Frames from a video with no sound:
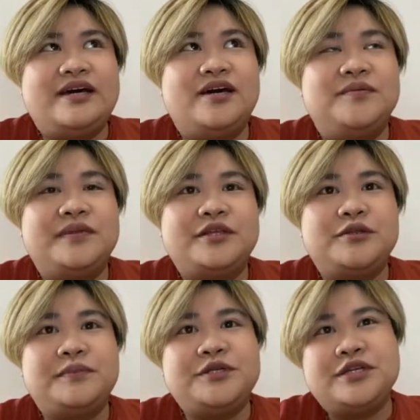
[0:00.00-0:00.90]
it
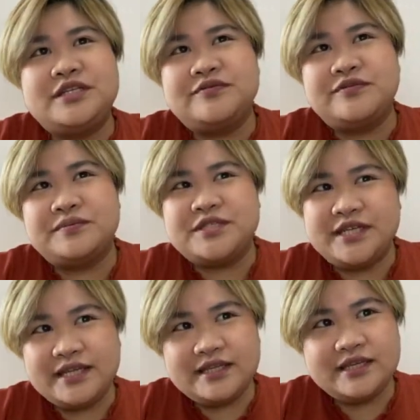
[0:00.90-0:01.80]
could be traced from
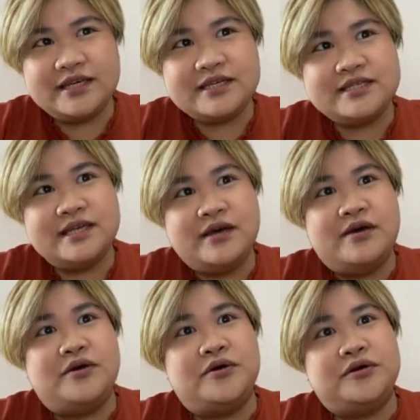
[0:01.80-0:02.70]
genetics,
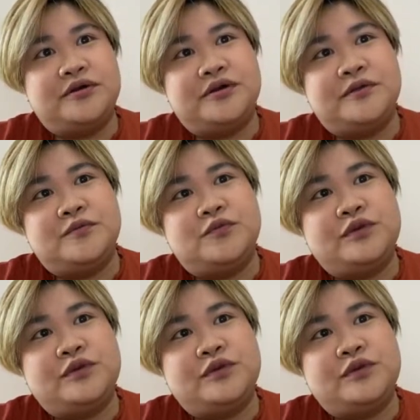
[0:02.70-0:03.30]
or we